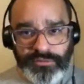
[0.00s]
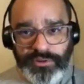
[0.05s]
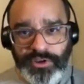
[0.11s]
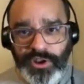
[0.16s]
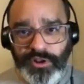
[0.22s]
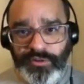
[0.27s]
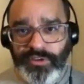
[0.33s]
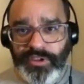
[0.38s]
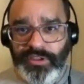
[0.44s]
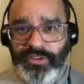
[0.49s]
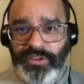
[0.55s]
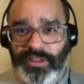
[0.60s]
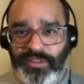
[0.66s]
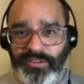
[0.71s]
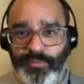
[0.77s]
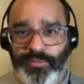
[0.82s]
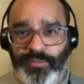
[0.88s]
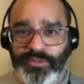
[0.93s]
to get
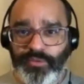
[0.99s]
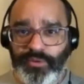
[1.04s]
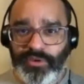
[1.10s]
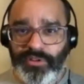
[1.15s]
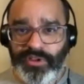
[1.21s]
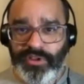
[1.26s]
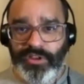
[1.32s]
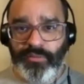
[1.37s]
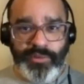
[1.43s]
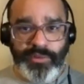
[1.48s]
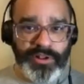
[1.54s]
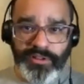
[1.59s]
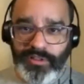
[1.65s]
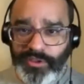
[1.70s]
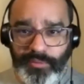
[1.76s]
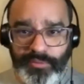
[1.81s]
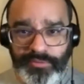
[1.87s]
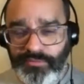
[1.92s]
them between in the middle of
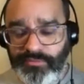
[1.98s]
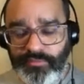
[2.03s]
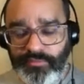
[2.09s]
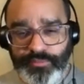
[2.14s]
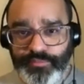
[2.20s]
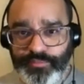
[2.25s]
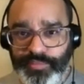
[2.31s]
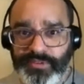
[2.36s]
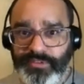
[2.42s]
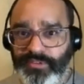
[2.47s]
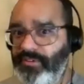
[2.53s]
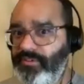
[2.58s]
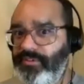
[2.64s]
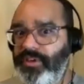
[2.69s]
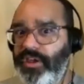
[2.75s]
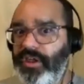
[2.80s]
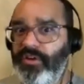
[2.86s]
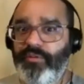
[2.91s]
their business
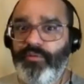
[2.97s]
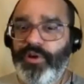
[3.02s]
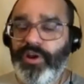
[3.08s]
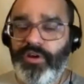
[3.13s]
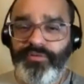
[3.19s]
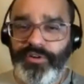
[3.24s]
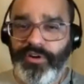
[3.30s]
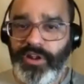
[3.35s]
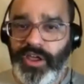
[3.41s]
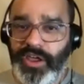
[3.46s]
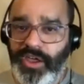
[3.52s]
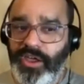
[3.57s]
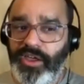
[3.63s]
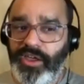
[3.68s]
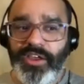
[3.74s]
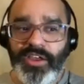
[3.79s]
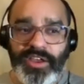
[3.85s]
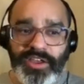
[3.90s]
day or whatever. Like
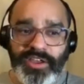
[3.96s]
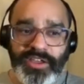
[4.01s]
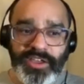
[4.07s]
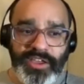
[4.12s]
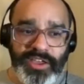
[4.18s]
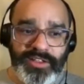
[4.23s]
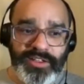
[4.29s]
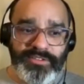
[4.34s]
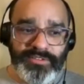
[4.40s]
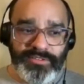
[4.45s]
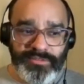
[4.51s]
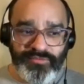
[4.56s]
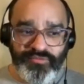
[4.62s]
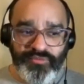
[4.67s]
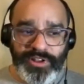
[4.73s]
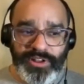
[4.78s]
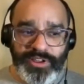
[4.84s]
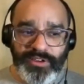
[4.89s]
it's
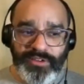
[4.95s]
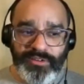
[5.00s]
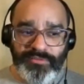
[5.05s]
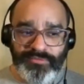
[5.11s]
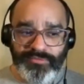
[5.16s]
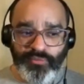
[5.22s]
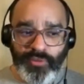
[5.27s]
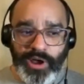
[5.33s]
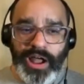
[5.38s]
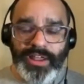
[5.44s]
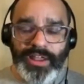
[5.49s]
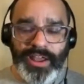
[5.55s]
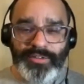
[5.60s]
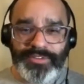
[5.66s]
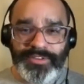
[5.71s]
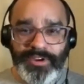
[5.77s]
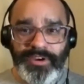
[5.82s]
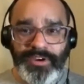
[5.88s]
really wild out
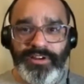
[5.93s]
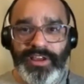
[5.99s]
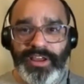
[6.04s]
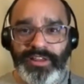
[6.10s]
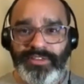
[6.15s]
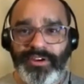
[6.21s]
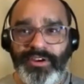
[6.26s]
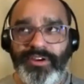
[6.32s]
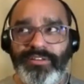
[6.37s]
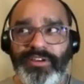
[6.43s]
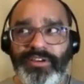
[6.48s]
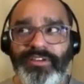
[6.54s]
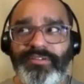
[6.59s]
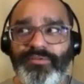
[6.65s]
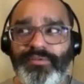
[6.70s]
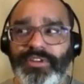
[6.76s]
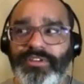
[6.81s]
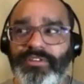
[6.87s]
there. Like these
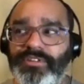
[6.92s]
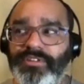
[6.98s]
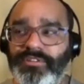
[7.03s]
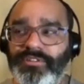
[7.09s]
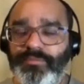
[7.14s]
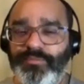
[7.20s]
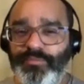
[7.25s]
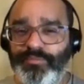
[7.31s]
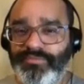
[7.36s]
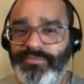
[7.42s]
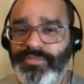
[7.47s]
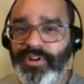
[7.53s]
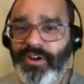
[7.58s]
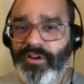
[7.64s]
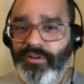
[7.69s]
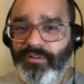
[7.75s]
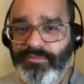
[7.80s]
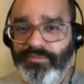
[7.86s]
rich,
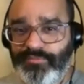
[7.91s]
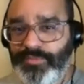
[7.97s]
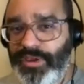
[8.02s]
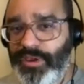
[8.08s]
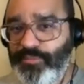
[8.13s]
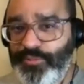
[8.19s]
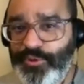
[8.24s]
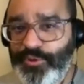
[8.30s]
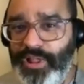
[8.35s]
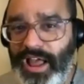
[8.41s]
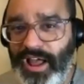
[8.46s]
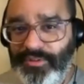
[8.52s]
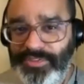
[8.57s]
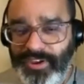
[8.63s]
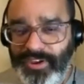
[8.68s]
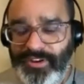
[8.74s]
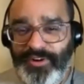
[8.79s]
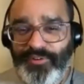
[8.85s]
people out
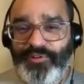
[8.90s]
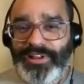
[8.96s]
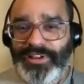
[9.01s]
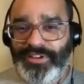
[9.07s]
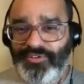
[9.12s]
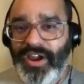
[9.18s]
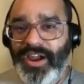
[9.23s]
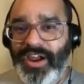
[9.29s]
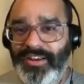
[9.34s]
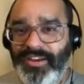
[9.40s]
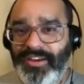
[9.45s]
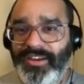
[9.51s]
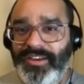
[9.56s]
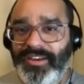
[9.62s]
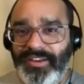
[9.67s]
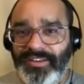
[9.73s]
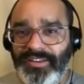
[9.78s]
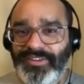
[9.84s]
there, they're really trying to
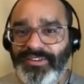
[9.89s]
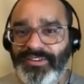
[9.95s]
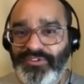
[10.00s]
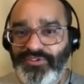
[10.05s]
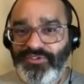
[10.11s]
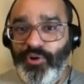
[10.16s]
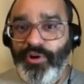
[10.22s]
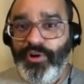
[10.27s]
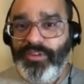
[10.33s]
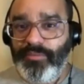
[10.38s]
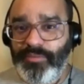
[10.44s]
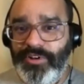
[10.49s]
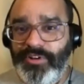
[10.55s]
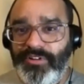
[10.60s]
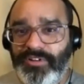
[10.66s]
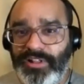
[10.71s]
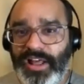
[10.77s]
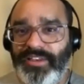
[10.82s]
destroy the
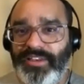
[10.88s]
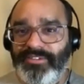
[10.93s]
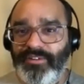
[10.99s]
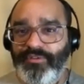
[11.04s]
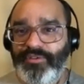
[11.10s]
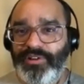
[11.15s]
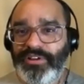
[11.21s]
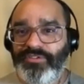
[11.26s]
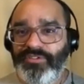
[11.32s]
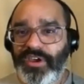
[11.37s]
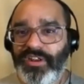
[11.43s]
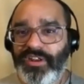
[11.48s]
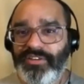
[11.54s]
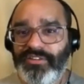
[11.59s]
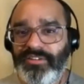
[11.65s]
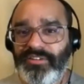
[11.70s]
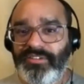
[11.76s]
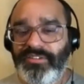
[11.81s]
middle class. They're really trying to
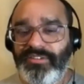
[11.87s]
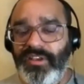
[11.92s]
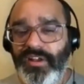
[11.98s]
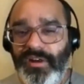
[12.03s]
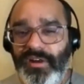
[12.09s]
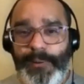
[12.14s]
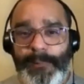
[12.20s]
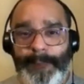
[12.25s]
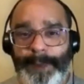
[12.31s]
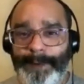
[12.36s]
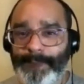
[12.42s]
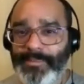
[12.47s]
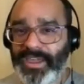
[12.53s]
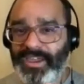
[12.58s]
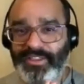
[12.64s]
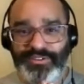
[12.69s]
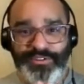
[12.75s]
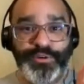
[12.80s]
just make
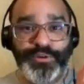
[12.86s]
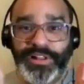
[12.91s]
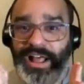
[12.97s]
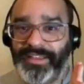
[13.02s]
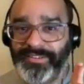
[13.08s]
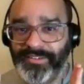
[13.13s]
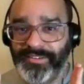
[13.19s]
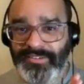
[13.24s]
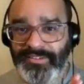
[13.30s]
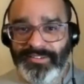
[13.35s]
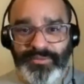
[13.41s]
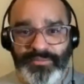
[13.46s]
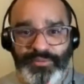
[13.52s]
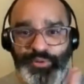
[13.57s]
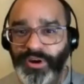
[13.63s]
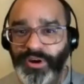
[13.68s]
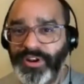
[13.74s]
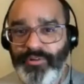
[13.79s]
it two classes, the
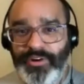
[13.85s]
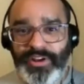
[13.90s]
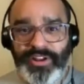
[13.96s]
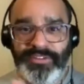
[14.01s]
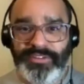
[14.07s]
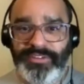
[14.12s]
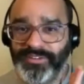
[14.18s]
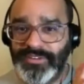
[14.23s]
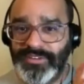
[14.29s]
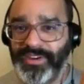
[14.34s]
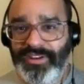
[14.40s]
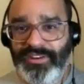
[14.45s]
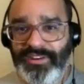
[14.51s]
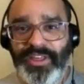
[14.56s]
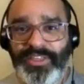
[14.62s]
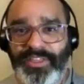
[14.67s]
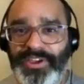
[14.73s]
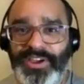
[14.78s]
poor and the rich, and
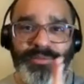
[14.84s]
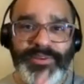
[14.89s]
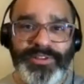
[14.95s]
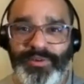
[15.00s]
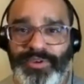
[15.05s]
nothing in between.